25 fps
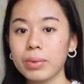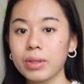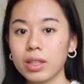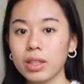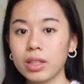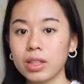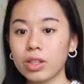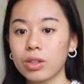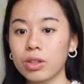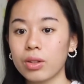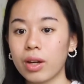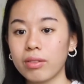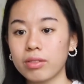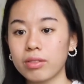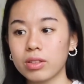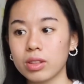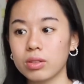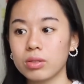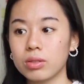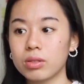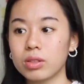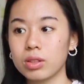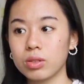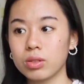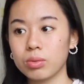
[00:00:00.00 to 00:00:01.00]
You don't have to
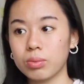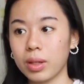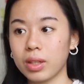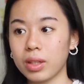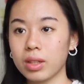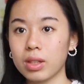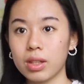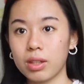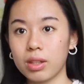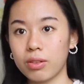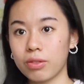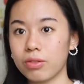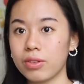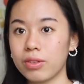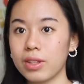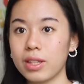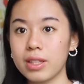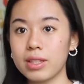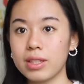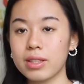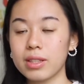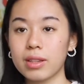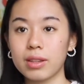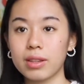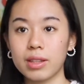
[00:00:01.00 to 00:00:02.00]
do monthly
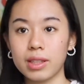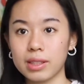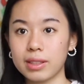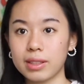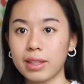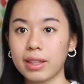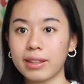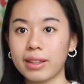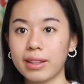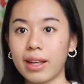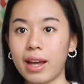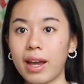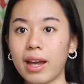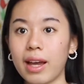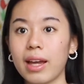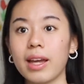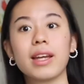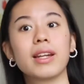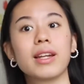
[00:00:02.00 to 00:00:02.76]
fees and things like that,